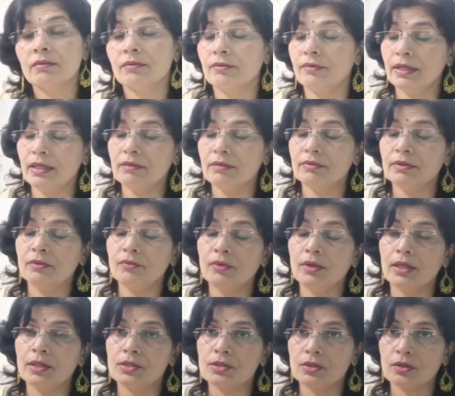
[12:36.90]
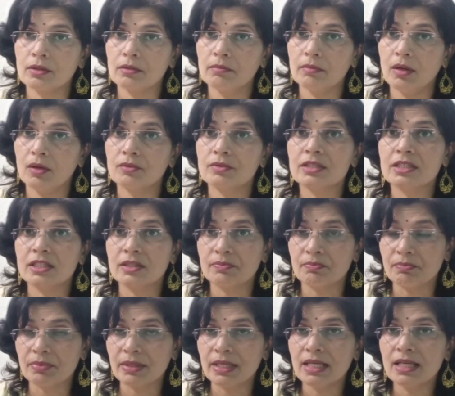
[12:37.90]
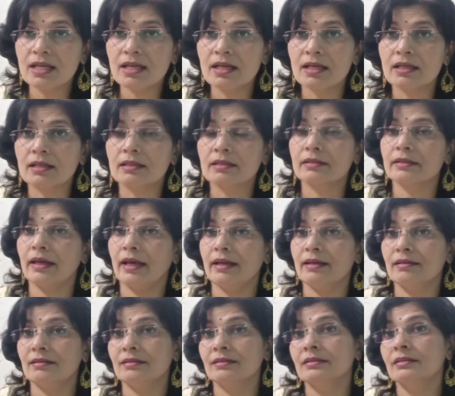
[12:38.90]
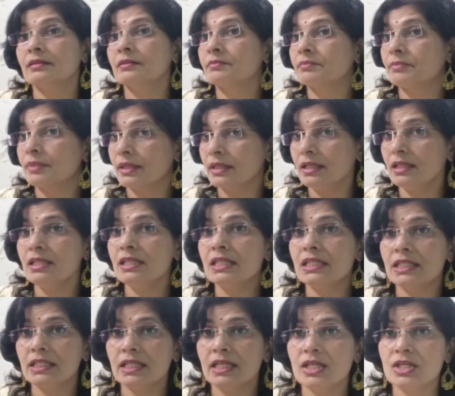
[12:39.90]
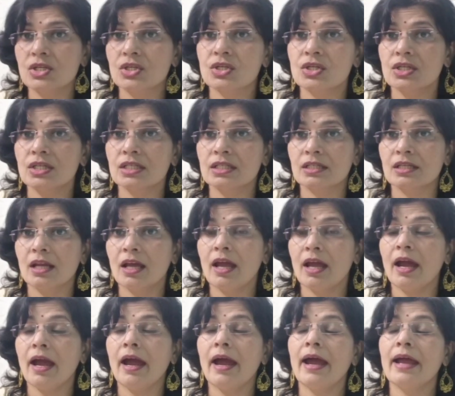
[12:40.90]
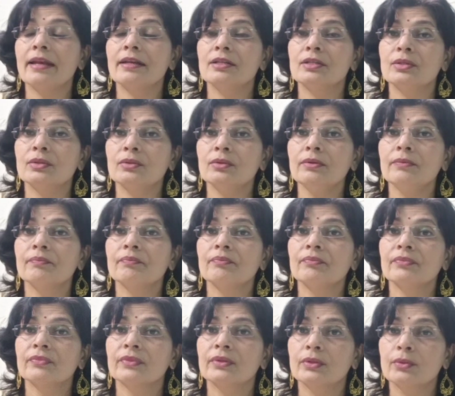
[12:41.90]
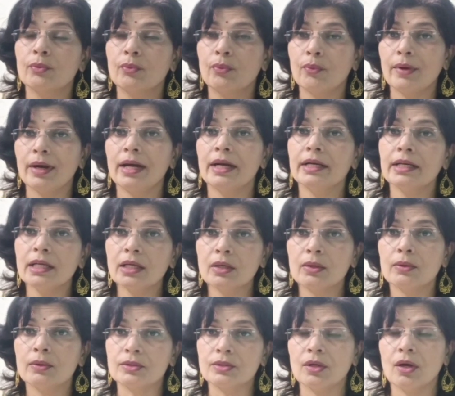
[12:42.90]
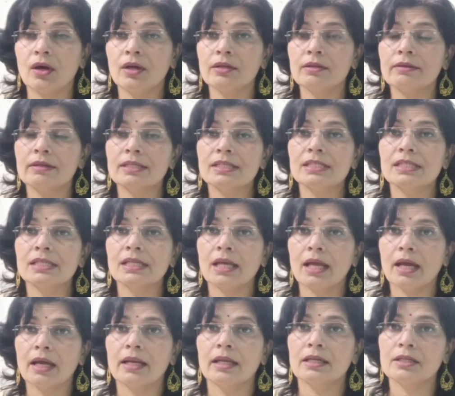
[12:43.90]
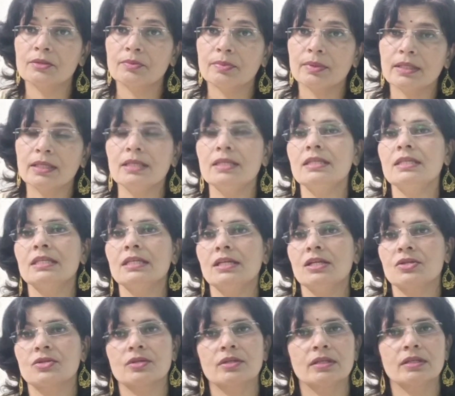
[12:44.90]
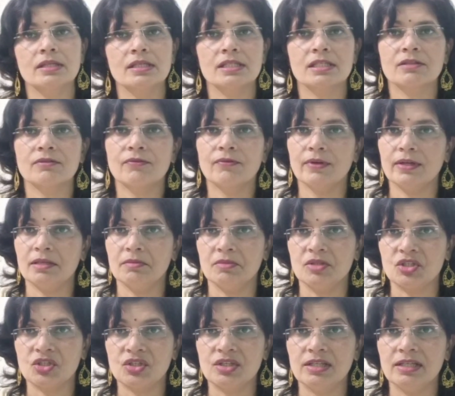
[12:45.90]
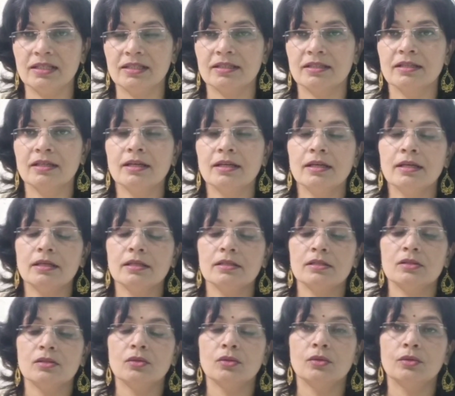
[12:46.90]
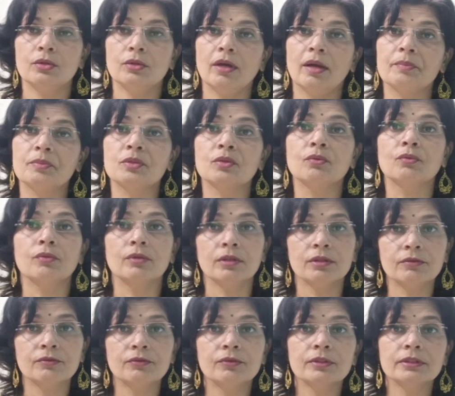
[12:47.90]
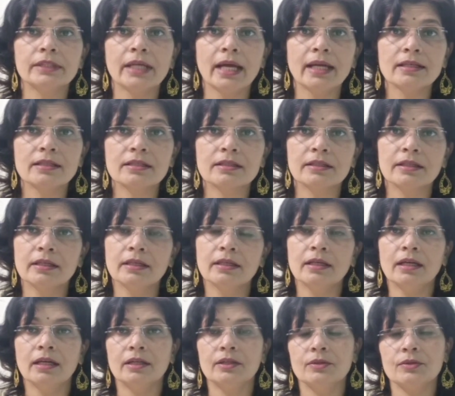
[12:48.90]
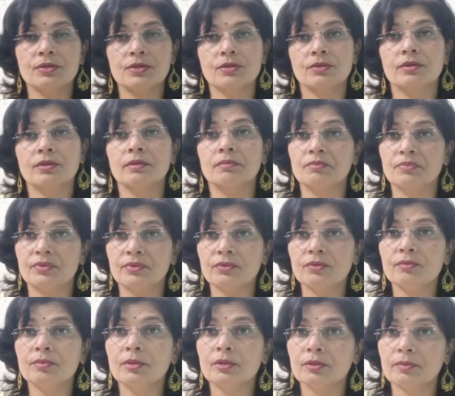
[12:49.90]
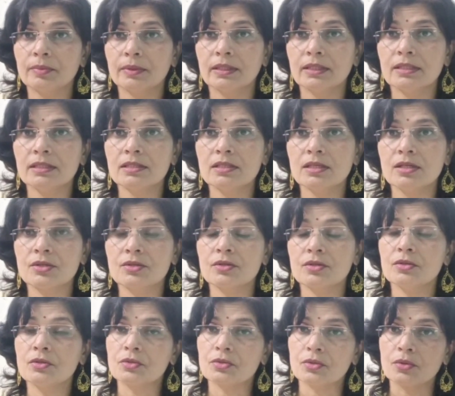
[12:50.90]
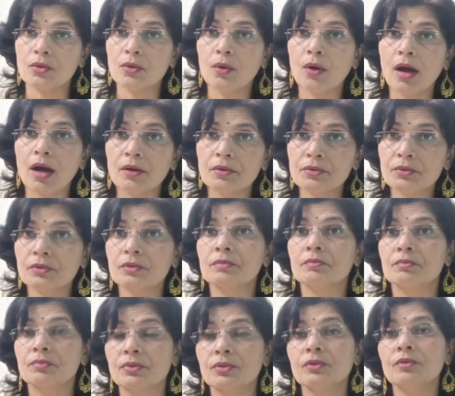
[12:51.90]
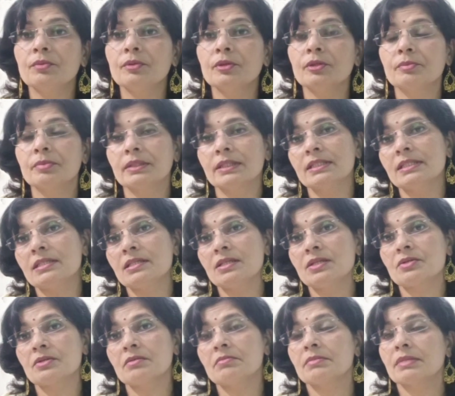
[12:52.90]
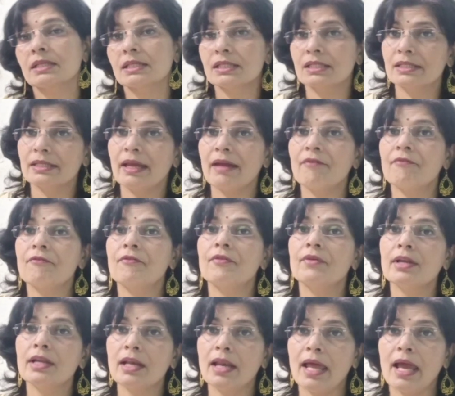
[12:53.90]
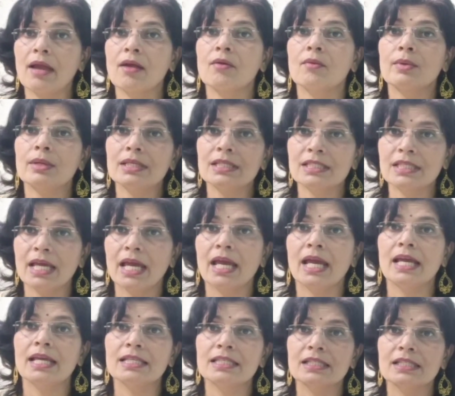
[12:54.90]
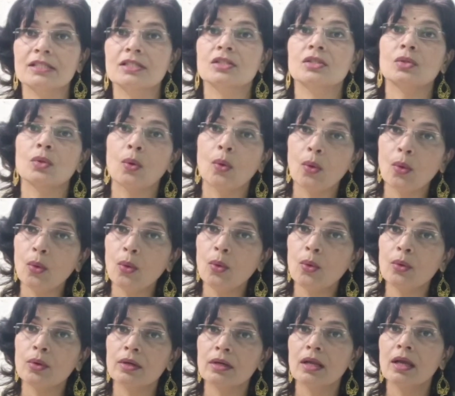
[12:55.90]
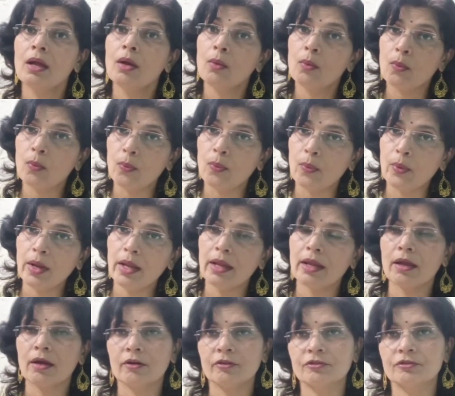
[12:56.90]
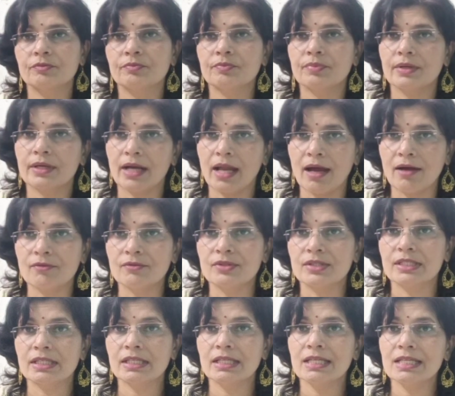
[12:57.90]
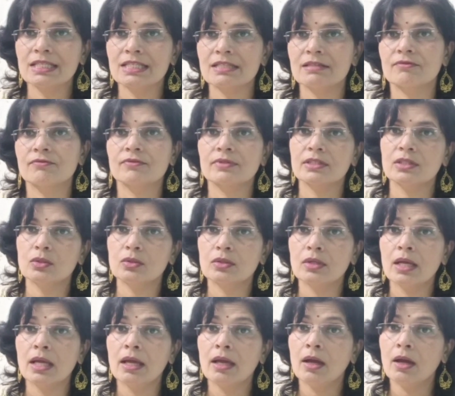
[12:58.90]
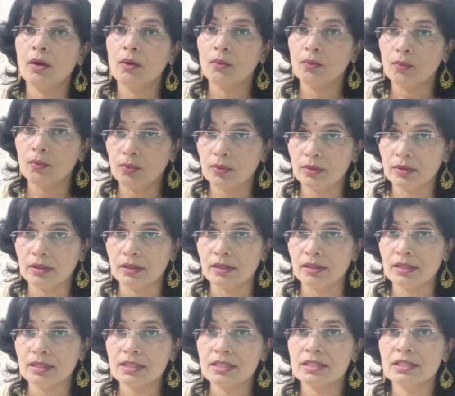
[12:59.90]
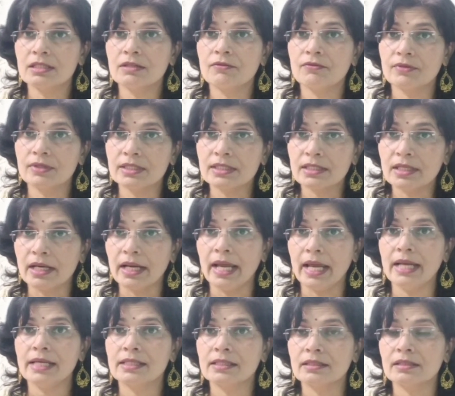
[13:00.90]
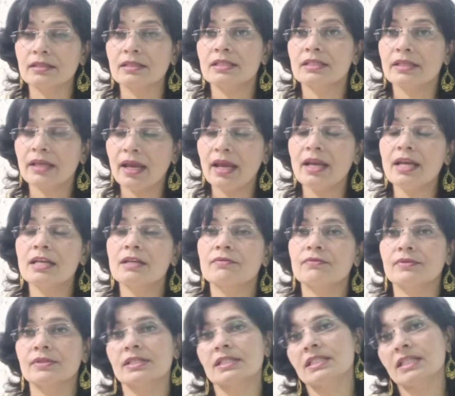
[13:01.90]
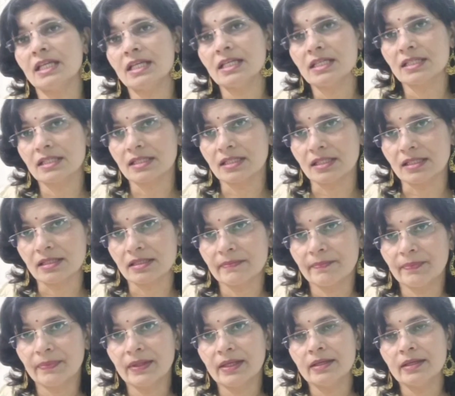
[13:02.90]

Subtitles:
Whenever we are talking about speaking, then pronunciation and, very good, or you can say correct pronunciation is very much needed. So you have to work for that. You should improve your pronunciation. You should know how to improve your pronunciation, because every language has its own way of pronouncing different words, different letters and different sentences.